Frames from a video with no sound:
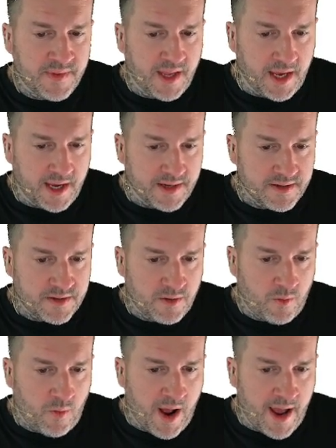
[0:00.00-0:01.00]
is
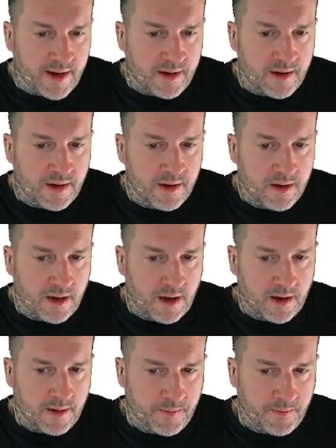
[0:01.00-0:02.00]
when
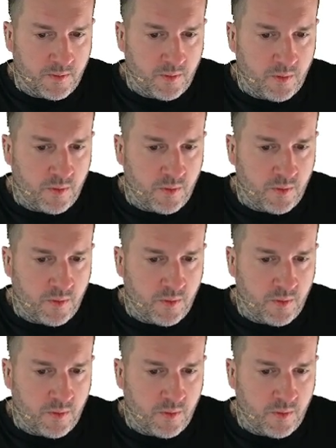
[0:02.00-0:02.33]
um,